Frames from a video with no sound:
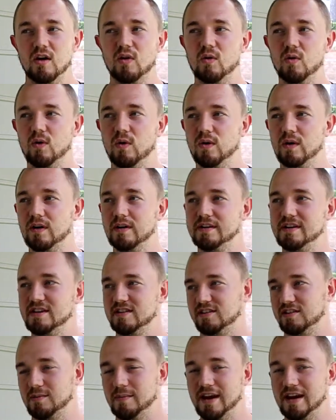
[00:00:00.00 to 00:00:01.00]
or
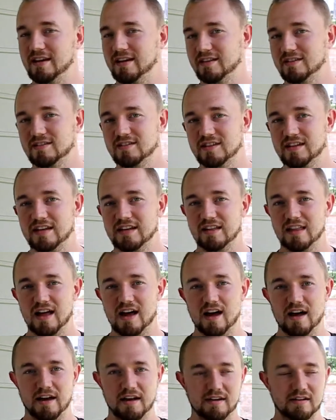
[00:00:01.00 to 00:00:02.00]
Discmania C
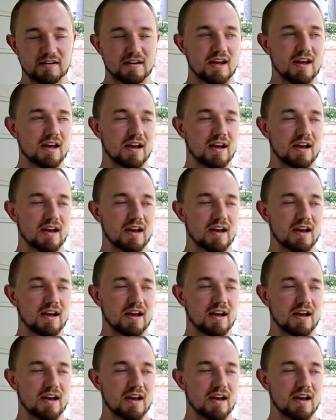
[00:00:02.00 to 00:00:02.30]
line.